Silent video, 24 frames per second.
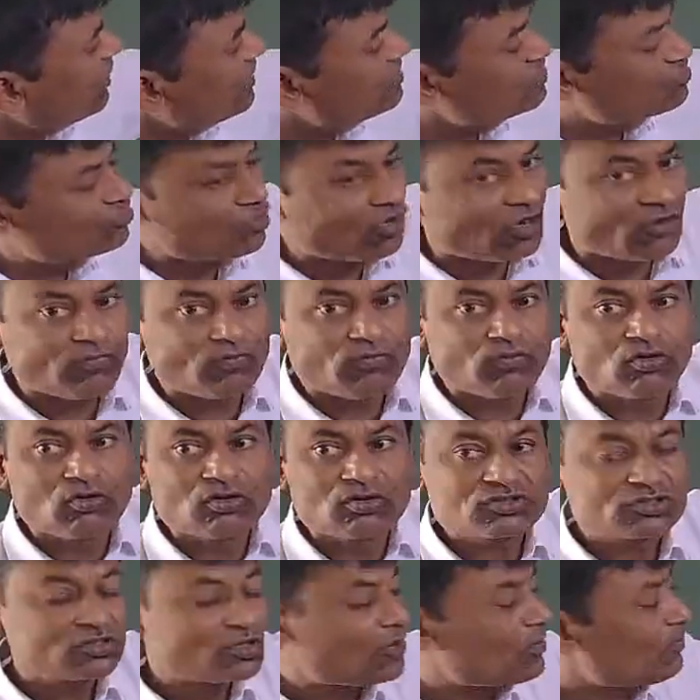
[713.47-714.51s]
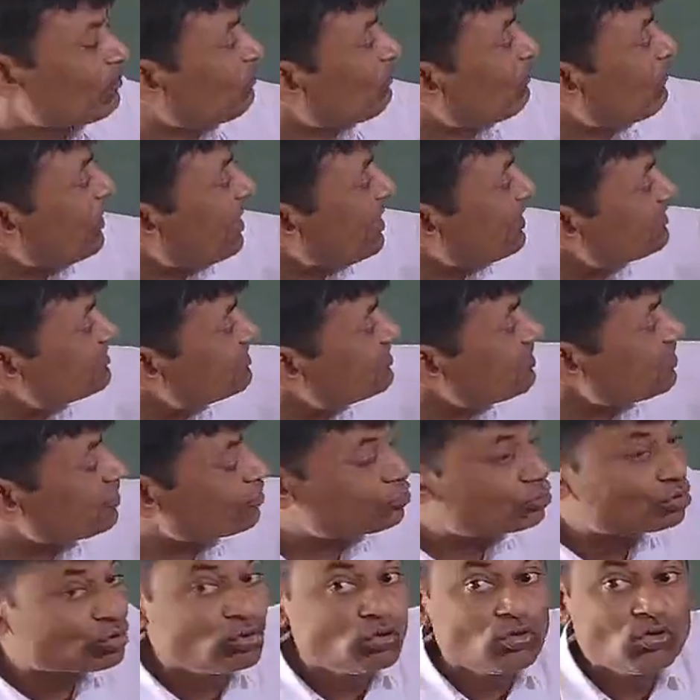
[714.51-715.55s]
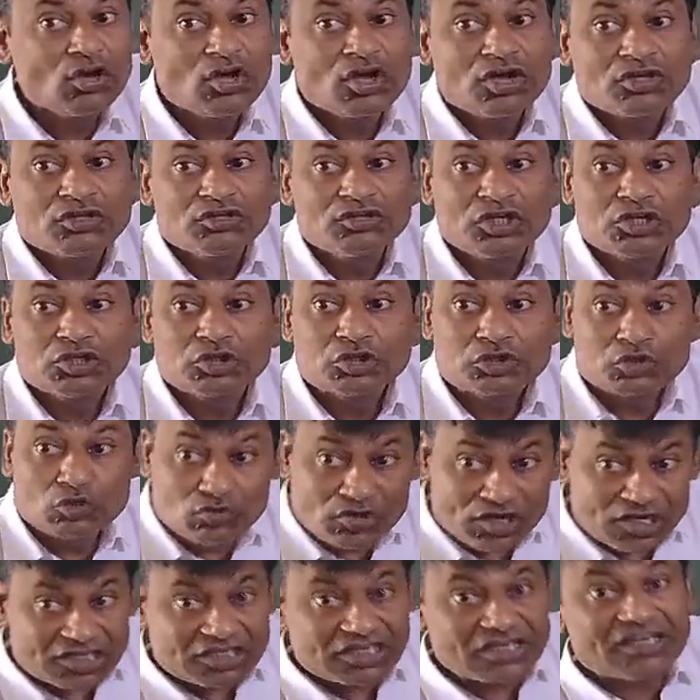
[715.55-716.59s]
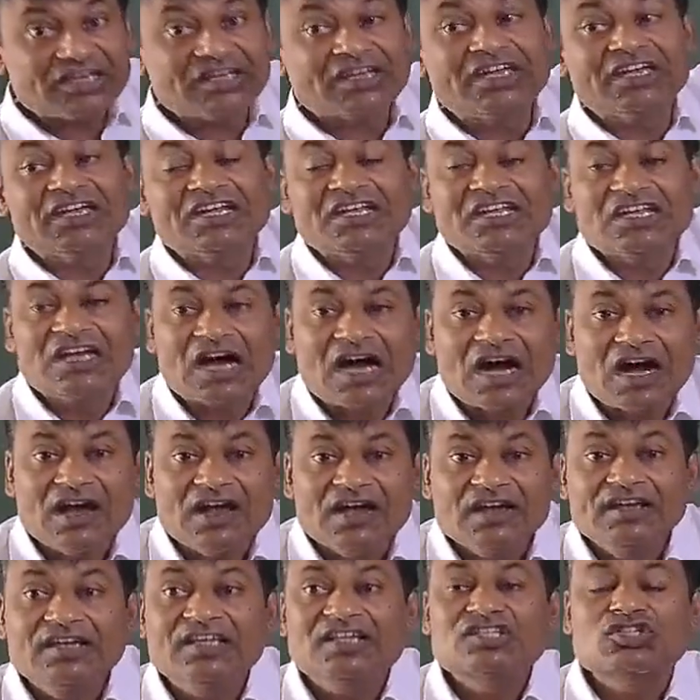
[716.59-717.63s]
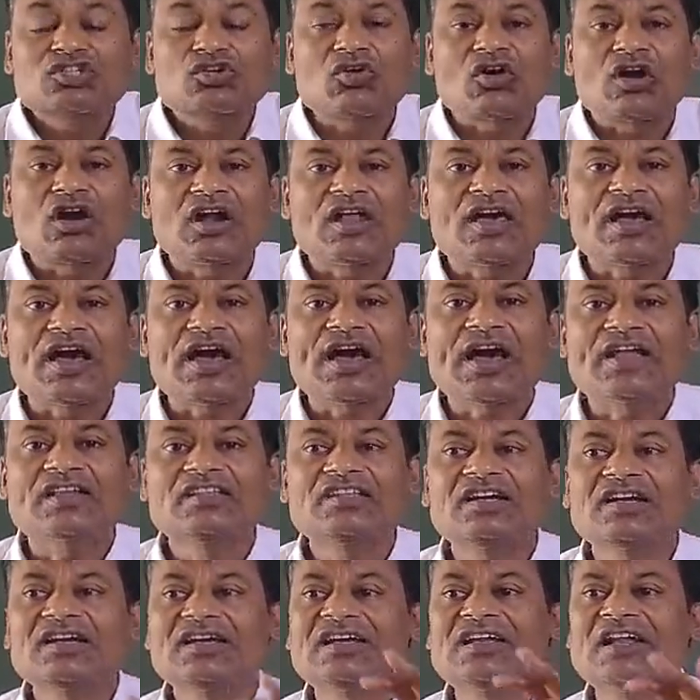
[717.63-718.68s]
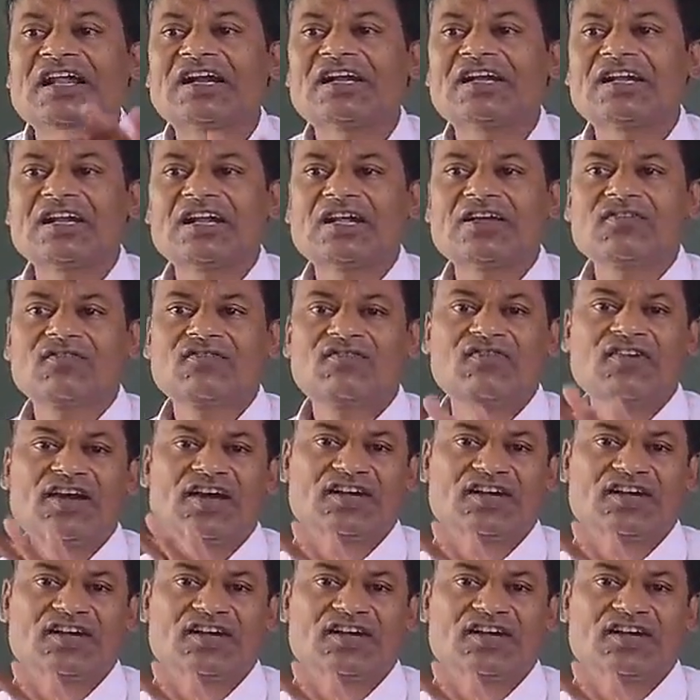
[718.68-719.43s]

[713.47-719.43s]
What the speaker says: lines of force passing through the unit area is called as the electric